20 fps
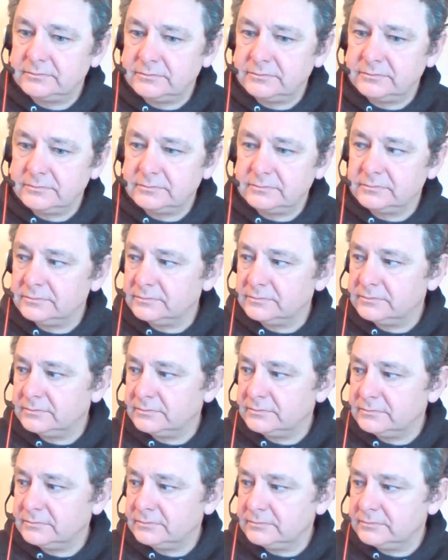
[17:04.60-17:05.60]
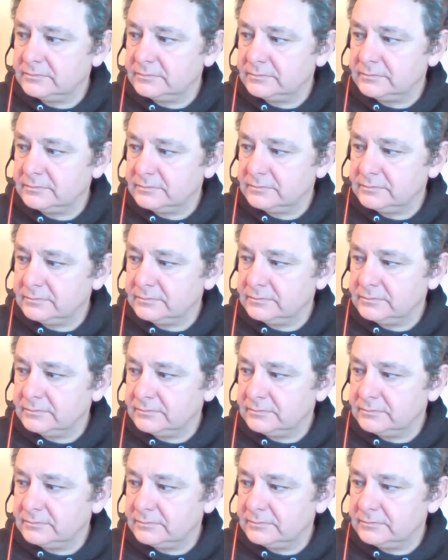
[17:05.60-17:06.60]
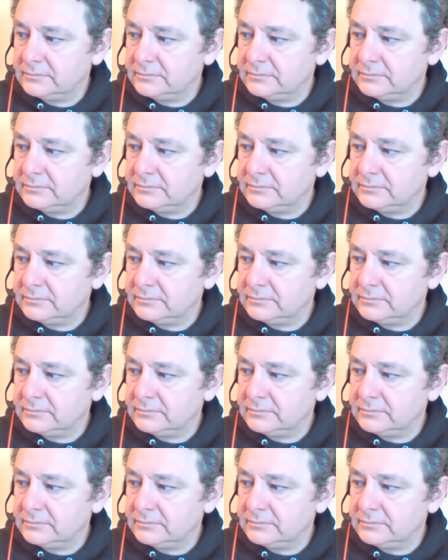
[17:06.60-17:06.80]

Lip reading: (not speaking)